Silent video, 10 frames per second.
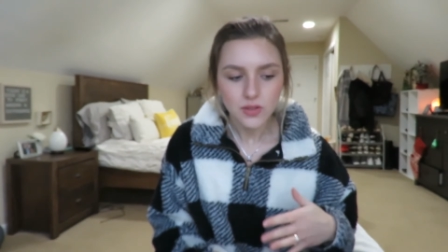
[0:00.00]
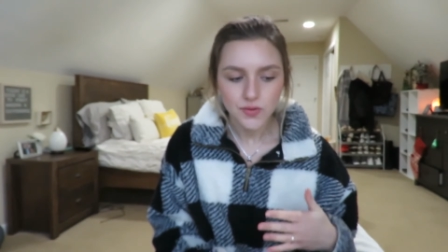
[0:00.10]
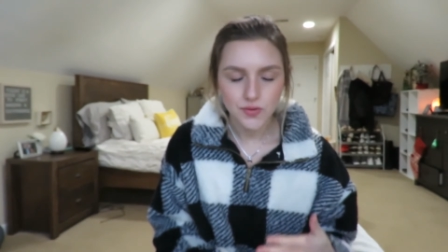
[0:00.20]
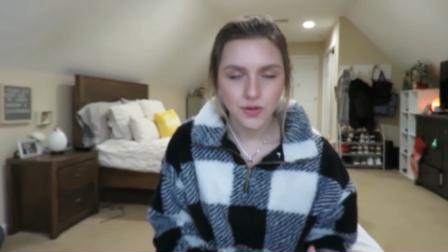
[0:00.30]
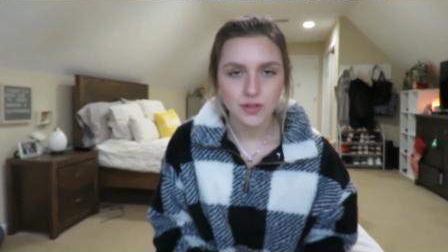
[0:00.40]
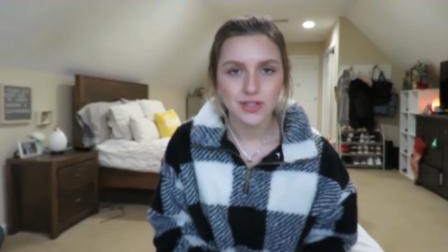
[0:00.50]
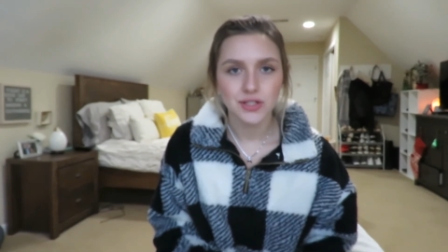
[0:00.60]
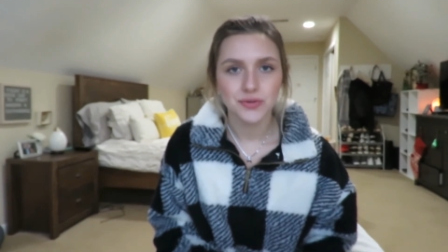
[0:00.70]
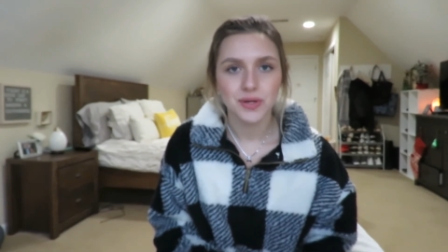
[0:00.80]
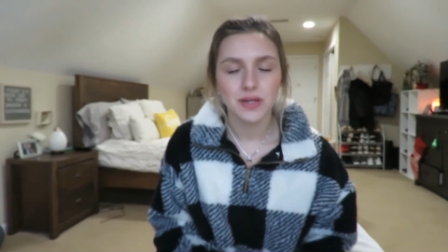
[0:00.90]
started
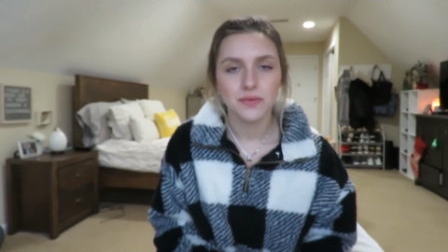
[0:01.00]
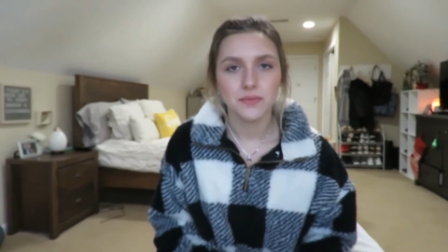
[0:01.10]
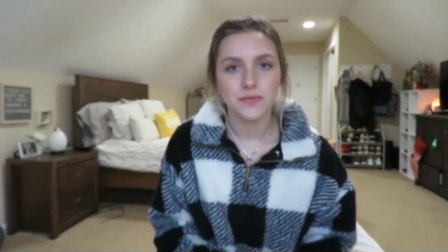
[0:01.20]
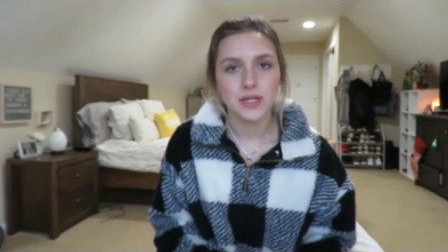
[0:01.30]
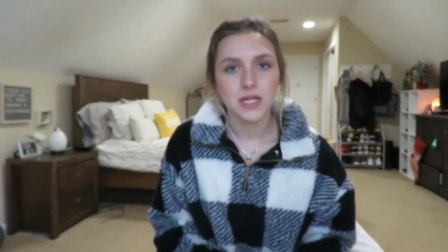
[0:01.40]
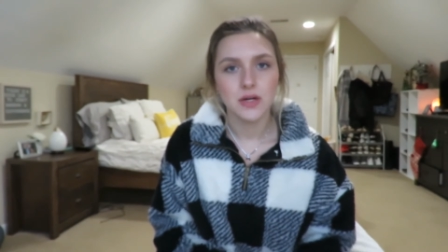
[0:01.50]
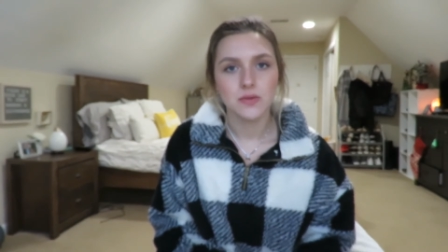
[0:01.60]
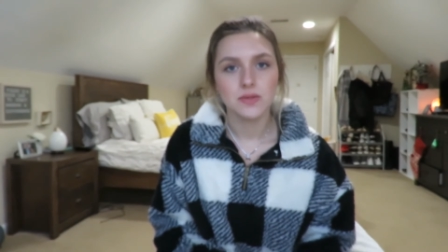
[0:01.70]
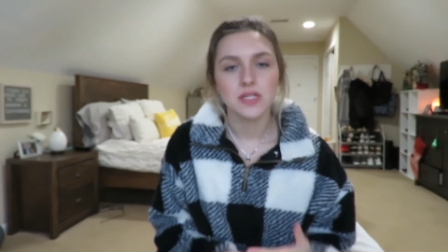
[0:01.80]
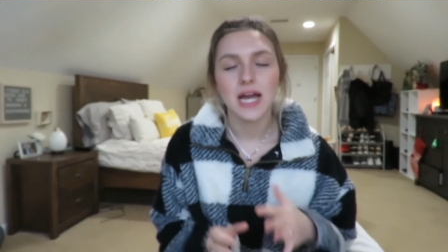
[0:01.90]
doing videos.